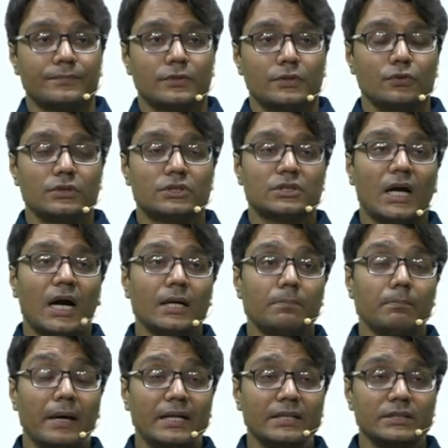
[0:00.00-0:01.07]
You start
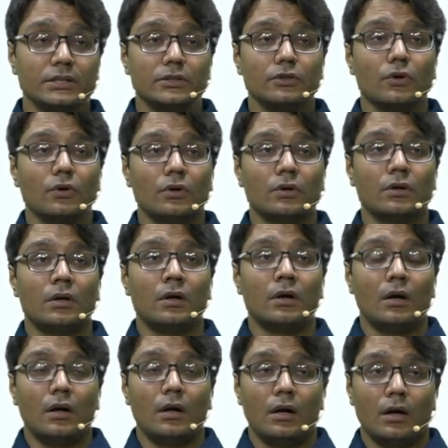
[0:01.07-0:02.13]
managing your
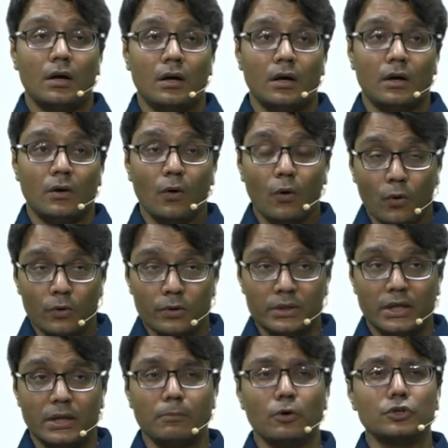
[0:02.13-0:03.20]
own
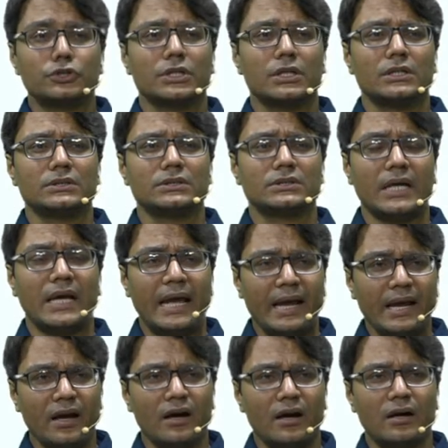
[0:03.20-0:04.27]
emotions,
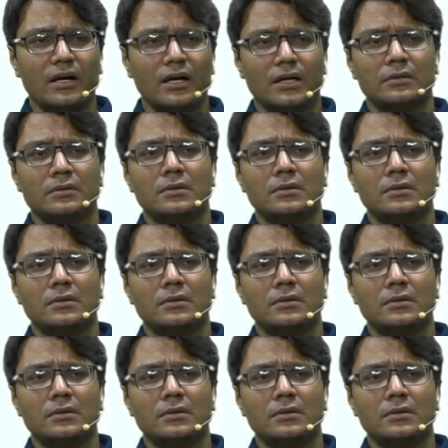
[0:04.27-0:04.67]
anger,